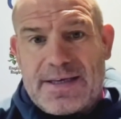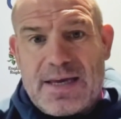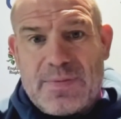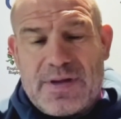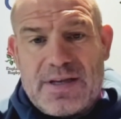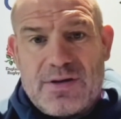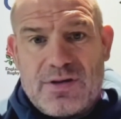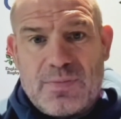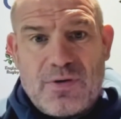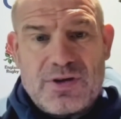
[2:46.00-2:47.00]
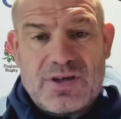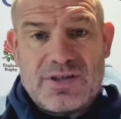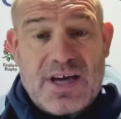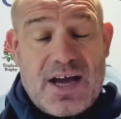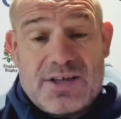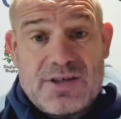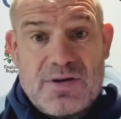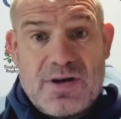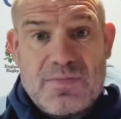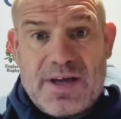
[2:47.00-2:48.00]
keeping the boys on task
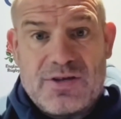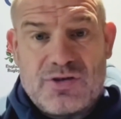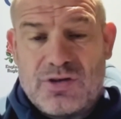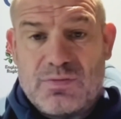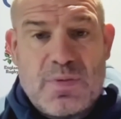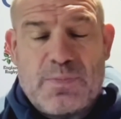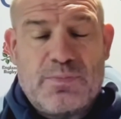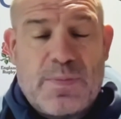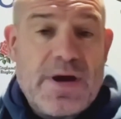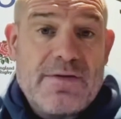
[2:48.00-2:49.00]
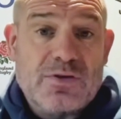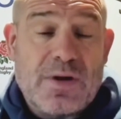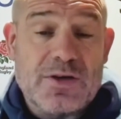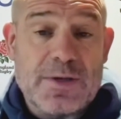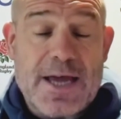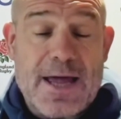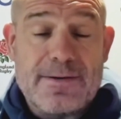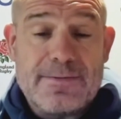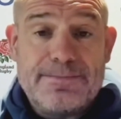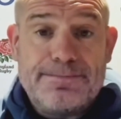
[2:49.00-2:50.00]
and making sure that we prepare as well as we can.